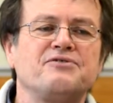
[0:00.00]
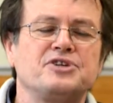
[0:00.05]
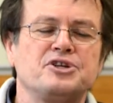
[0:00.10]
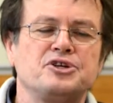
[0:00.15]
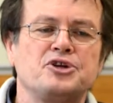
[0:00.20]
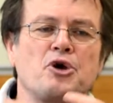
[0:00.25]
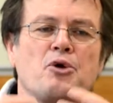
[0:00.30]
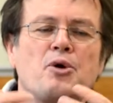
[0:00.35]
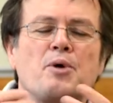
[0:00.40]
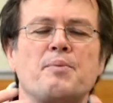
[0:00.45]
to
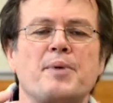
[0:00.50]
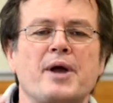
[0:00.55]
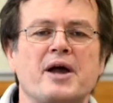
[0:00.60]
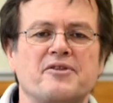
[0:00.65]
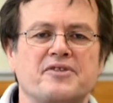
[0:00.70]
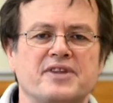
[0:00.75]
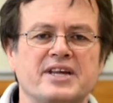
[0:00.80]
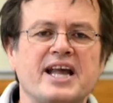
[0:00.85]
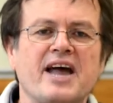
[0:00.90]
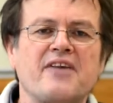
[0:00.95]
know
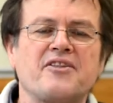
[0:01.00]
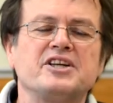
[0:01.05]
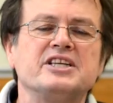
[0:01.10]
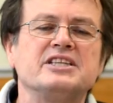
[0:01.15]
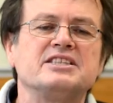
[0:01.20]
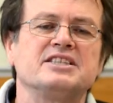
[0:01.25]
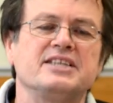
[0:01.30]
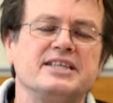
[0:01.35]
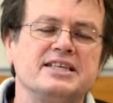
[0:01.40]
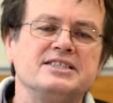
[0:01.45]
about the other
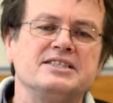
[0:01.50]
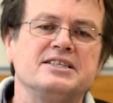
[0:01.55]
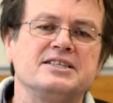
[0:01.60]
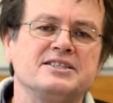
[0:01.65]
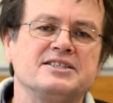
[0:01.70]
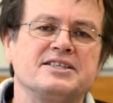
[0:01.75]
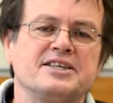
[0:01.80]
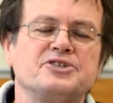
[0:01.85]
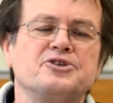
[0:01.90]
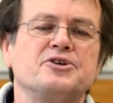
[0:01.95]

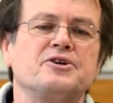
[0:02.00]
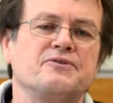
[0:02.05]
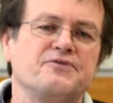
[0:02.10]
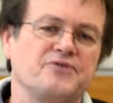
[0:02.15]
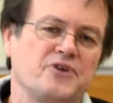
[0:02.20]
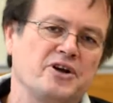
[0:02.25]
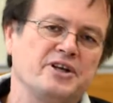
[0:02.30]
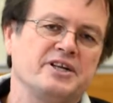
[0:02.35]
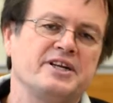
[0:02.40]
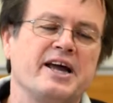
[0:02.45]
diseases that you can
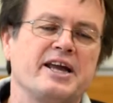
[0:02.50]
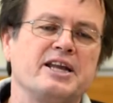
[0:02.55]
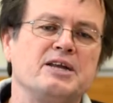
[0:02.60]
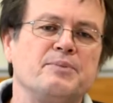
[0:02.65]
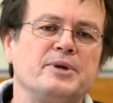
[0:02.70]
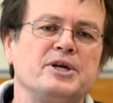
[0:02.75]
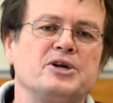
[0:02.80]
find in honeybee